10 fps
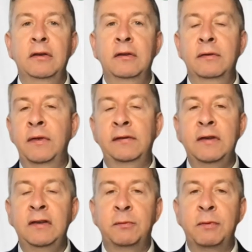this
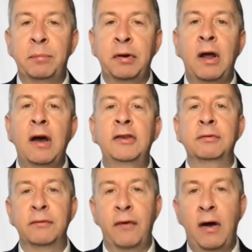needs to be applied
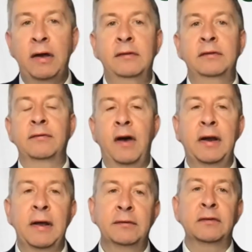to advise, to finance,